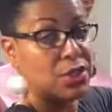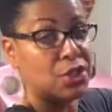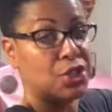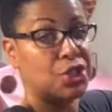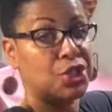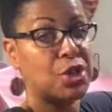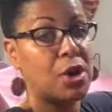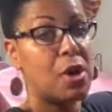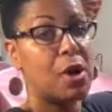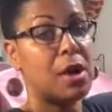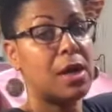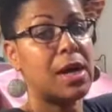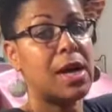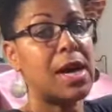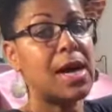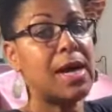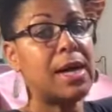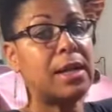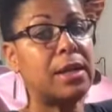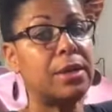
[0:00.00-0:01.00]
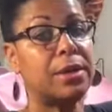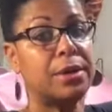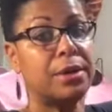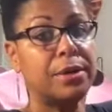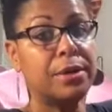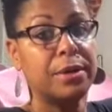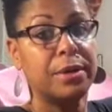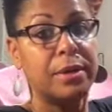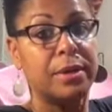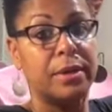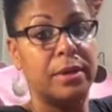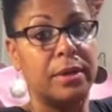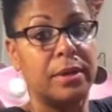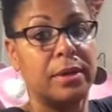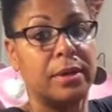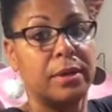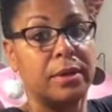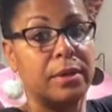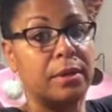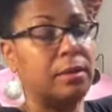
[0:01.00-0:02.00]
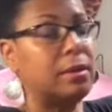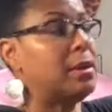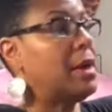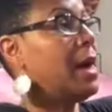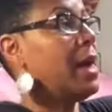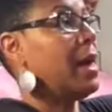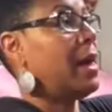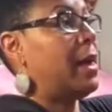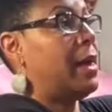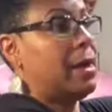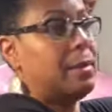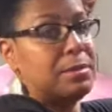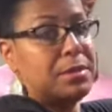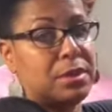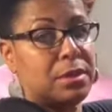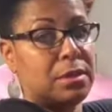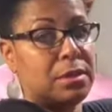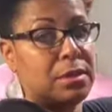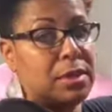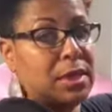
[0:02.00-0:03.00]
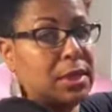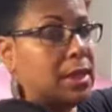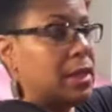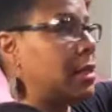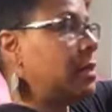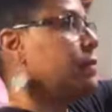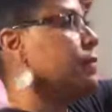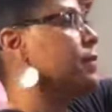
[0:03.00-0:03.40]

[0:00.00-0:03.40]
the shawl collar I absolutely love